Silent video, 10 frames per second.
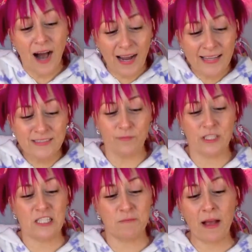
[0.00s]
Be
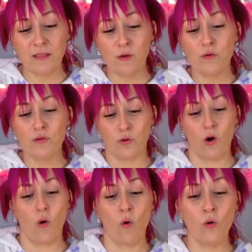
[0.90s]
kind and respect
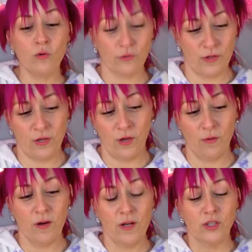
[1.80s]
those who are older
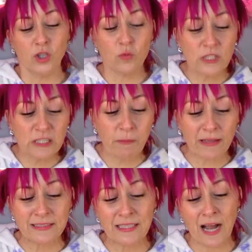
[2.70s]
than you. Show
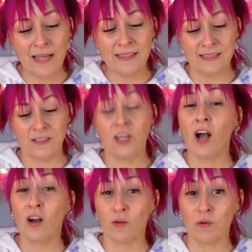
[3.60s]
respect and
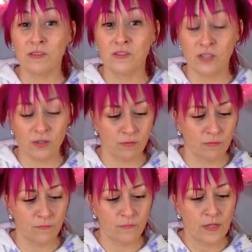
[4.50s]
kindness to younger ones
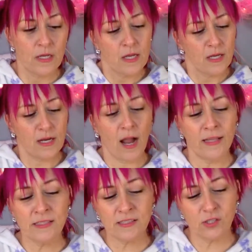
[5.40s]
too.
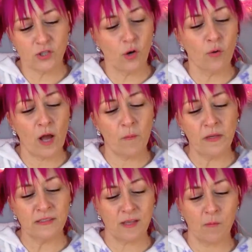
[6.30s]
Kindness is
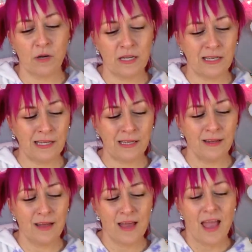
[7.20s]
shown helping someone
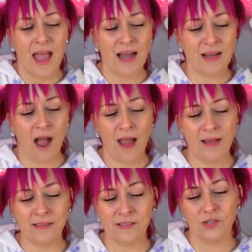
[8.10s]
in need,
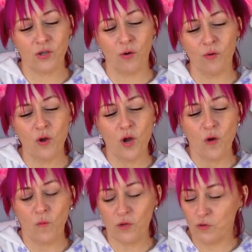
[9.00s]
and kindness is
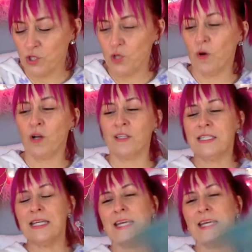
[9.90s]
shown when you do a